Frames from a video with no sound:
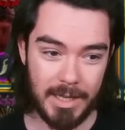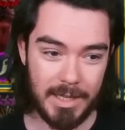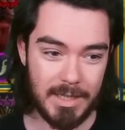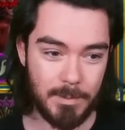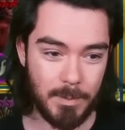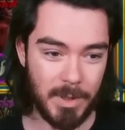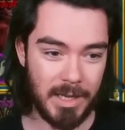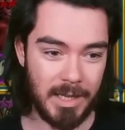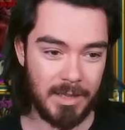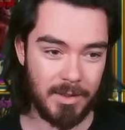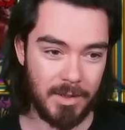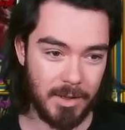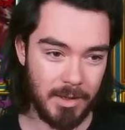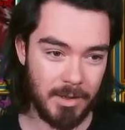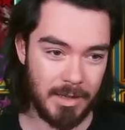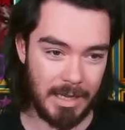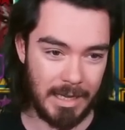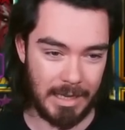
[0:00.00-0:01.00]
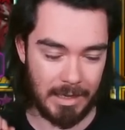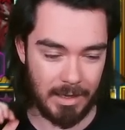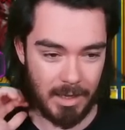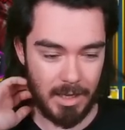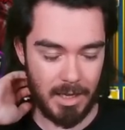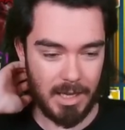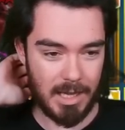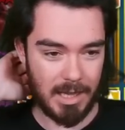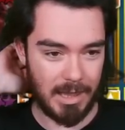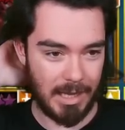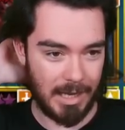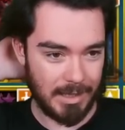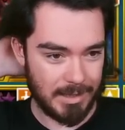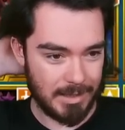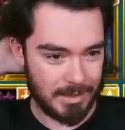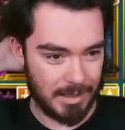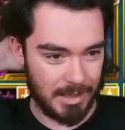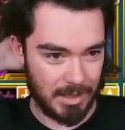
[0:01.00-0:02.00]
he's bringing her in.
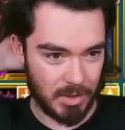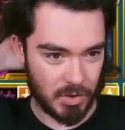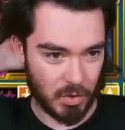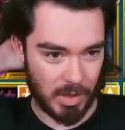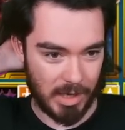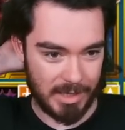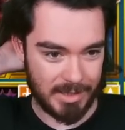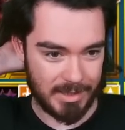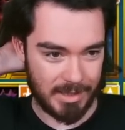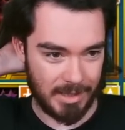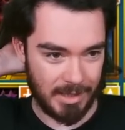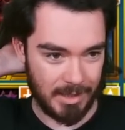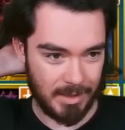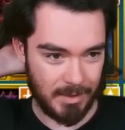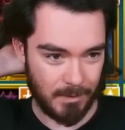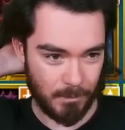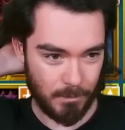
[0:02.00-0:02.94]
That's interesting.